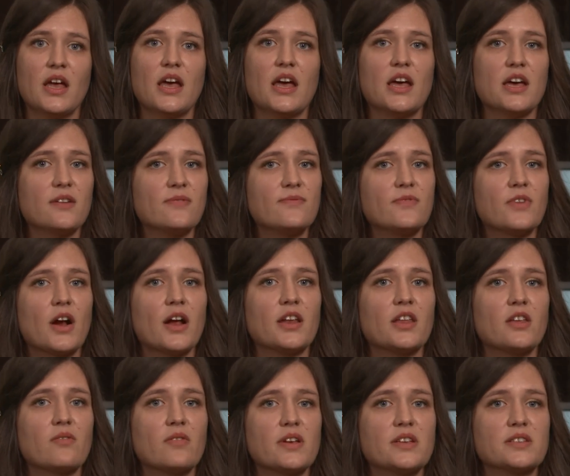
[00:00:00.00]
If for
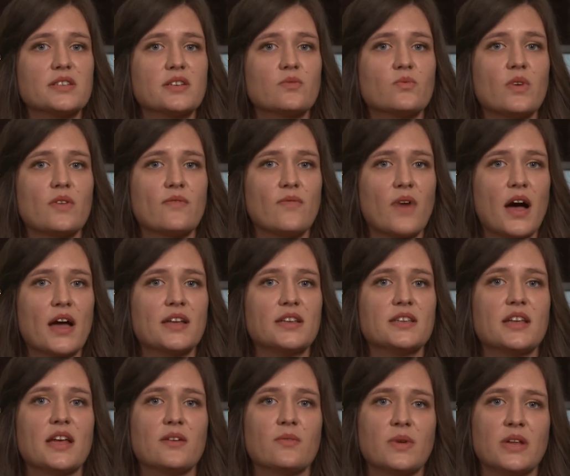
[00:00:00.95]
any reason we
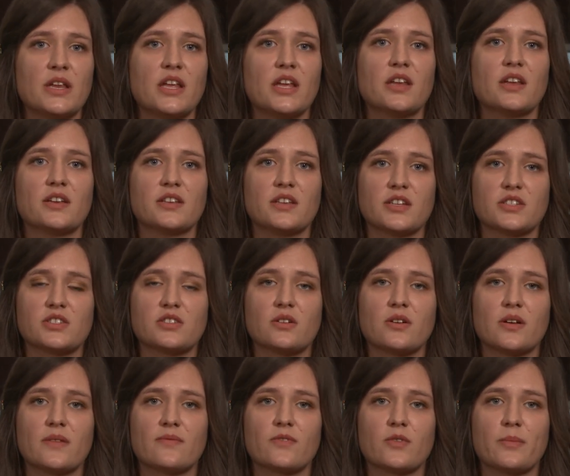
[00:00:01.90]
find we need
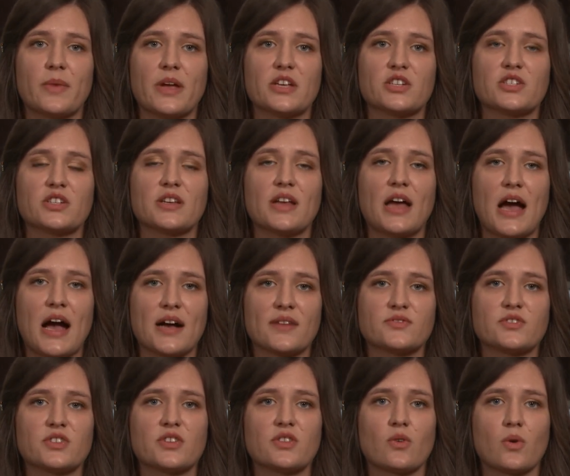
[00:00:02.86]
additional information
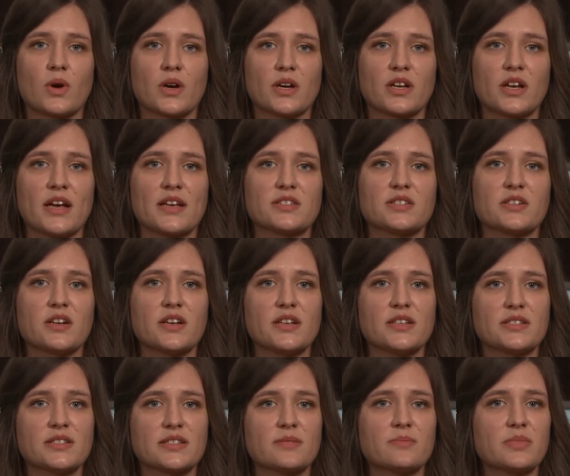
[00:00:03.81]
after the organizer
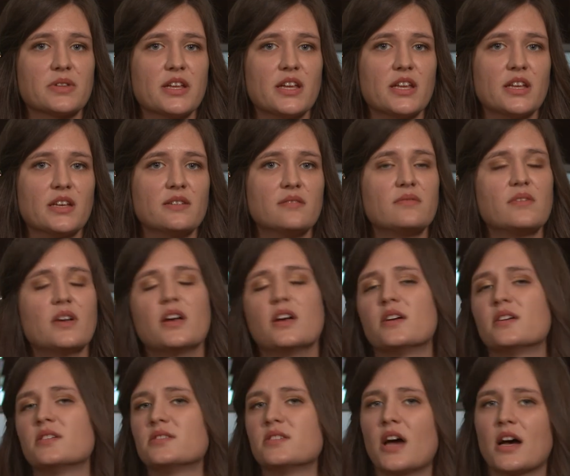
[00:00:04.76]
is completed,
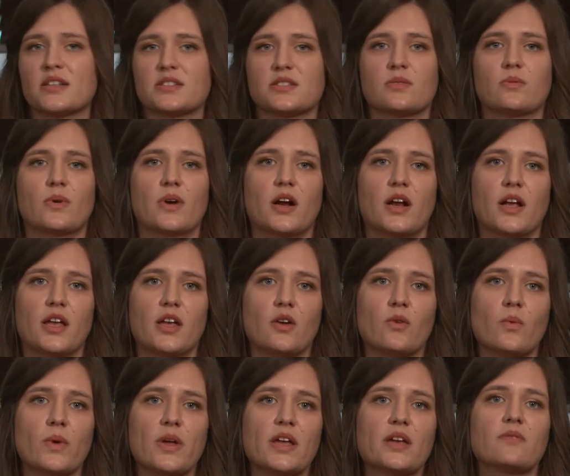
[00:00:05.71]
not to worry.
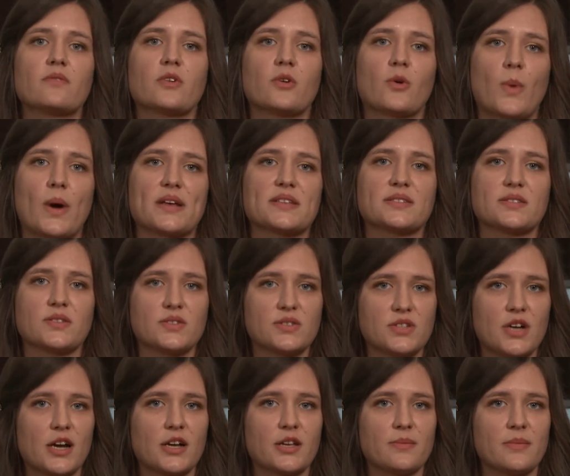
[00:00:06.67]
We can request those
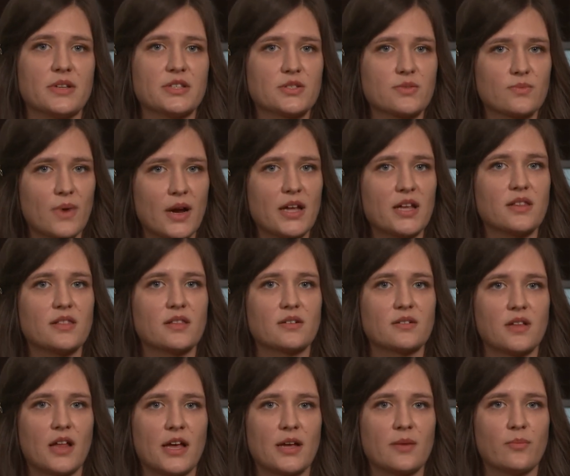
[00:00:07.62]
documents right in the
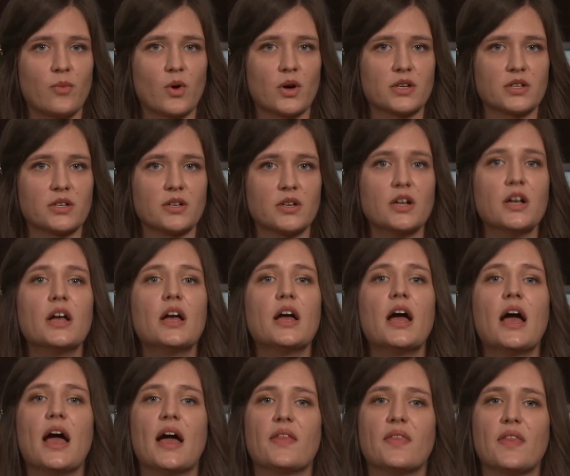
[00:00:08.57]
client portal,
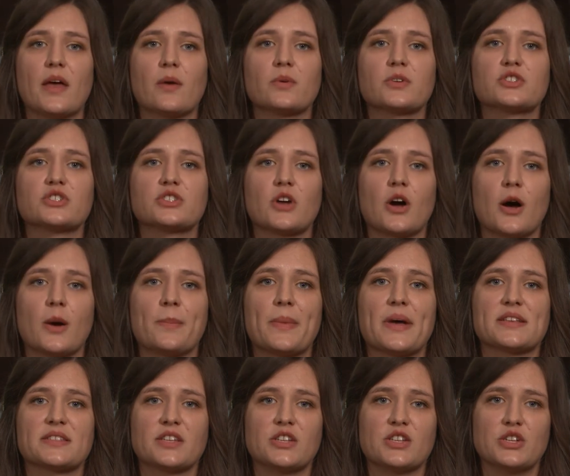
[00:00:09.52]
and they will show up
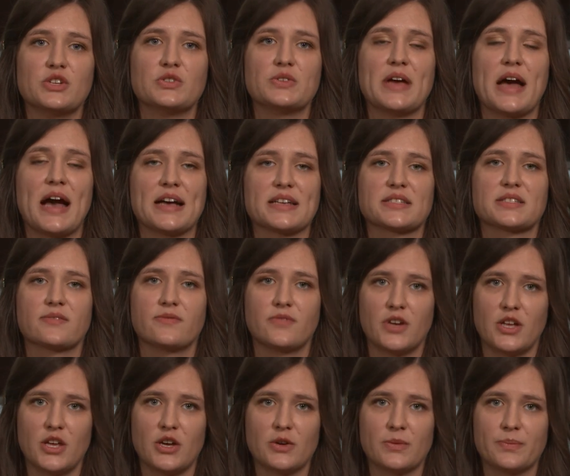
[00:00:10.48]
as a new task for
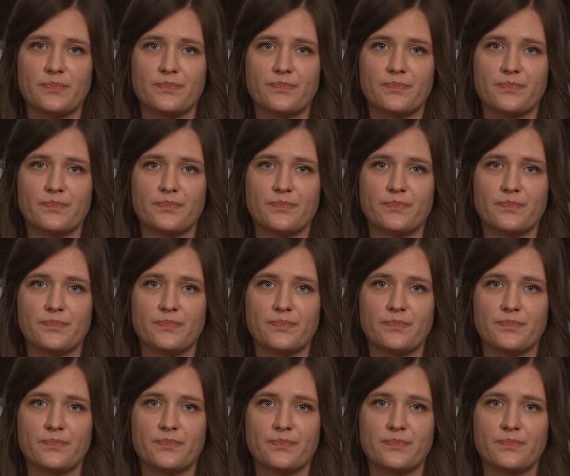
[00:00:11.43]
you.